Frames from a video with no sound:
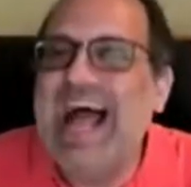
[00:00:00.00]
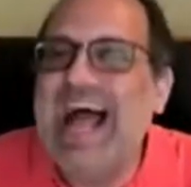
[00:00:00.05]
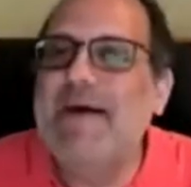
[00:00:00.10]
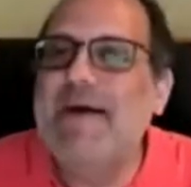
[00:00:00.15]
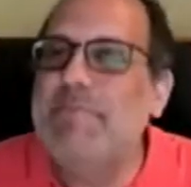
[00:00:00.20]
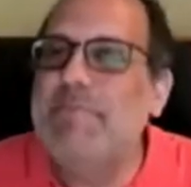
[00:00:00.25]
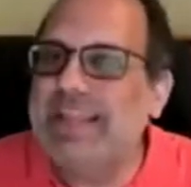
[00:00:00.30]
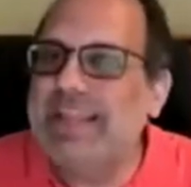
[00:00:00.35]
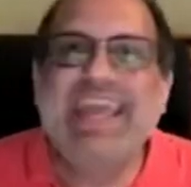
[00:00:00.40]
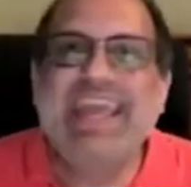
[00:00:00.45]

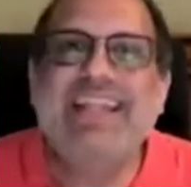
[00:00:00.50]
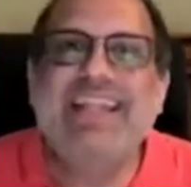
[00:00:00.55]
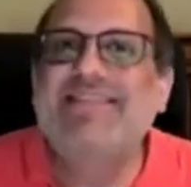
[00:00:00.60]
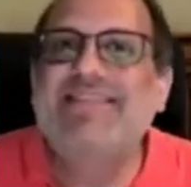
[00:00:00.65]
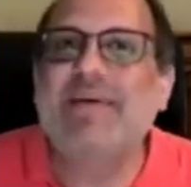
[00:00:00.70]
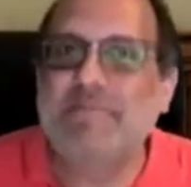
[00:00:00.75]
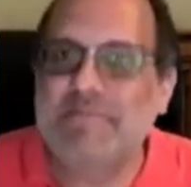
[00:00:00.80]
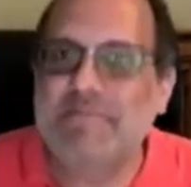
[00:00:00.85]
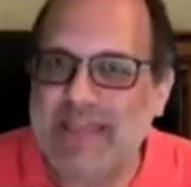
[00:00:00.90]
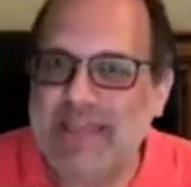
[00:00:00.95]
but kids
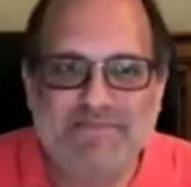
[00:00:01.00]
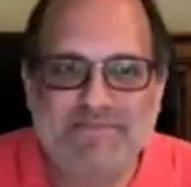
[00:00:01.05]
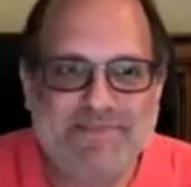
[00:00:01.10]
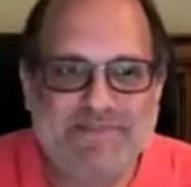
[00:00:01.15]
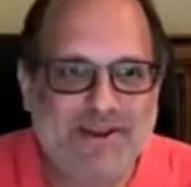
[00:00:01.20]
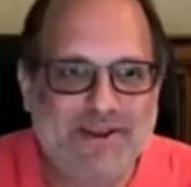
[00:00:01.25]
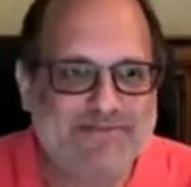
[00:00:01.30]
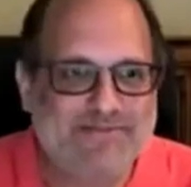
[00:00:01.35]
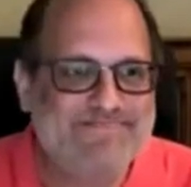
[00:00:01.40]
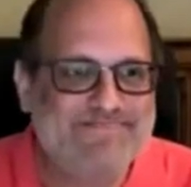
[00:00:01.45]
sometimes
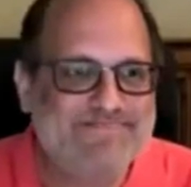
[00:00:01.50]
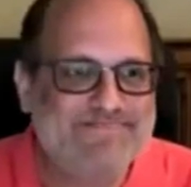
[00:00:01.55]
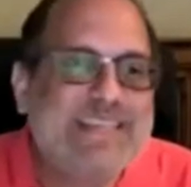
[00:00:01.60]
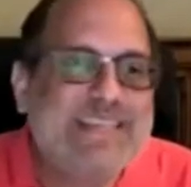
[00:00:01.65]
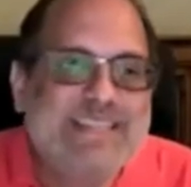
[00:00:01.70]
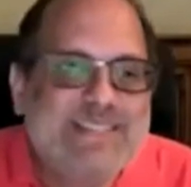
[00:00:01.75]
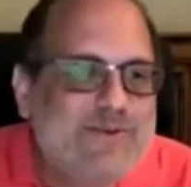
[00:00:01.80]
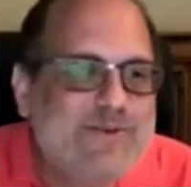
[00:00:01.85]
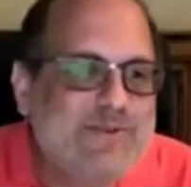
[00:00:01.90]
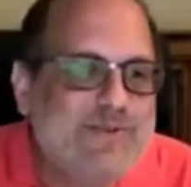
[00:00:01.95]
don't. My
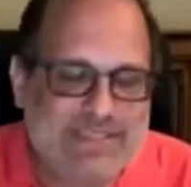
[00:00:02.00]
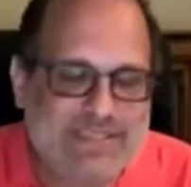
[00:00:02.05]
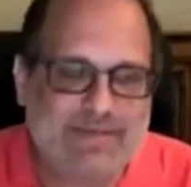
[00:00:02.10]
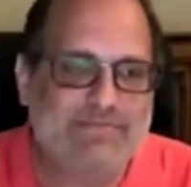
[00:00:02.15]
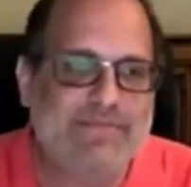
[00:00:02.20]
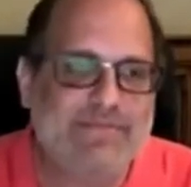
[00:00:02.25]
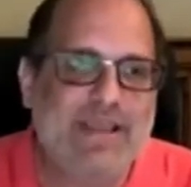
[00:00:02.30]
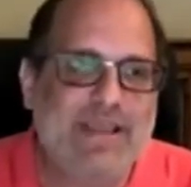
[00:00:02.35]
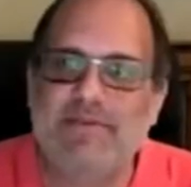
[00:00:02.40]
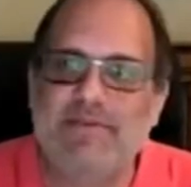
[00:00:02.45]
students
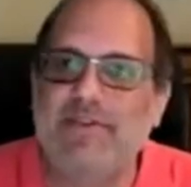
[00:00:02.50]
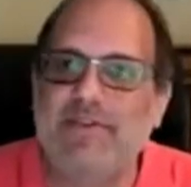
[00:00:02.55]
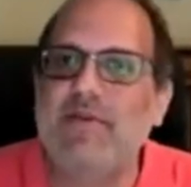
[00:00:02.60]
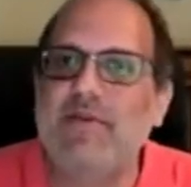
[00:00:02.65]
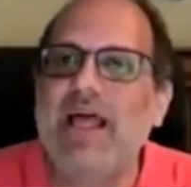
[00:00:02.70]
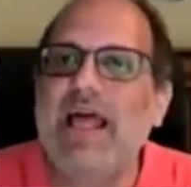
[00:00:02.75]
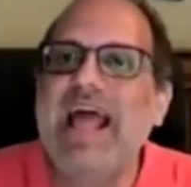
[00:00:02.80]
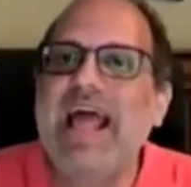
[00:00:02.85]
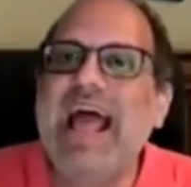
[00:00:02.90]
sometimes don't.